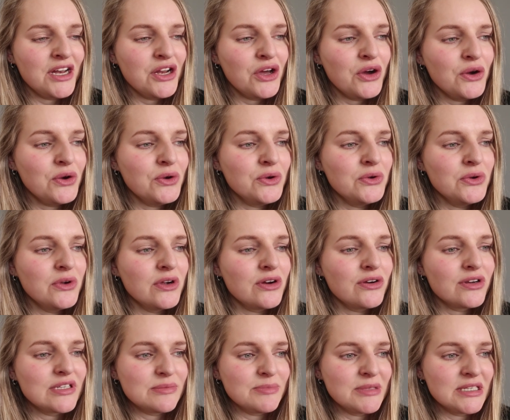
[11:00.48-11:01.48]
I know
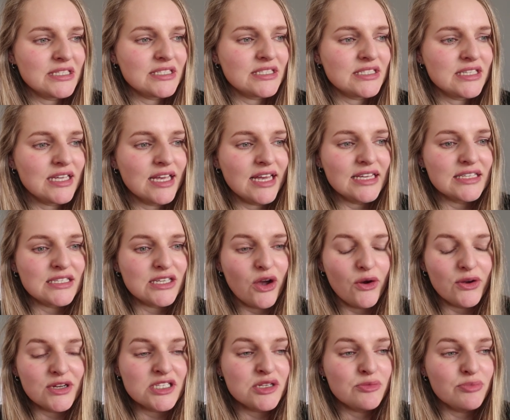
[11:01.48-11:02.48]
Christmas is
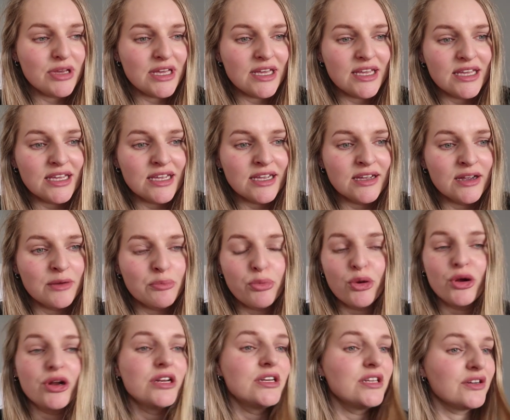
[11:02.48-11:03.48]
going to be
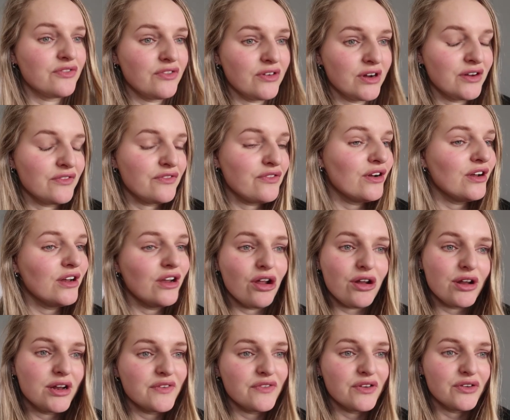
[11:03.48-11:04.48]
pretty different for a
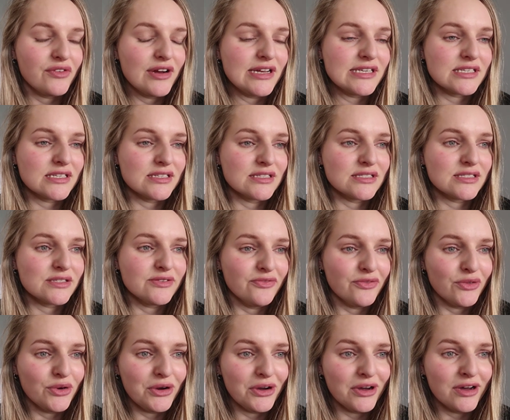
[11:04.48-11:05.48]
lot of different reasons
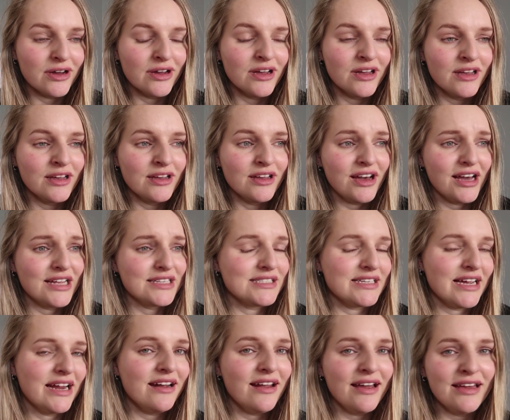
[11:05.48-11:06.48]
for, I'd
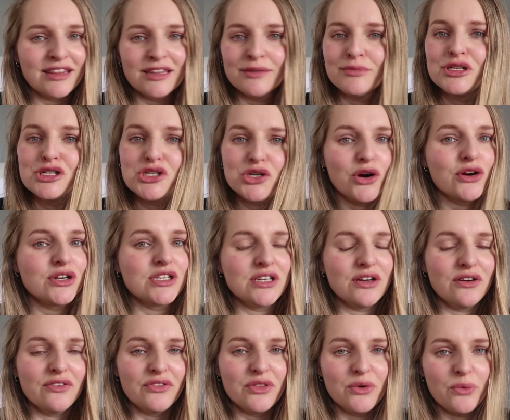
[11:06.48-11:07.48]
say, like the
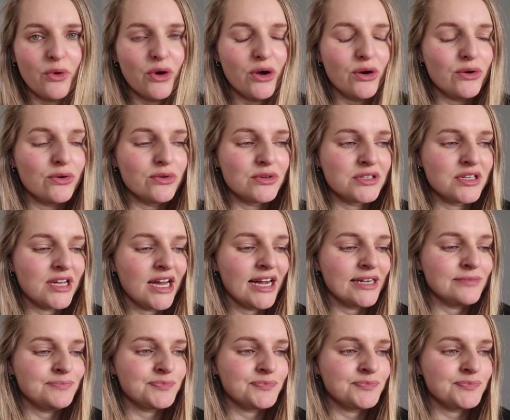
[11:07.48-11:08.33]
majority of the world,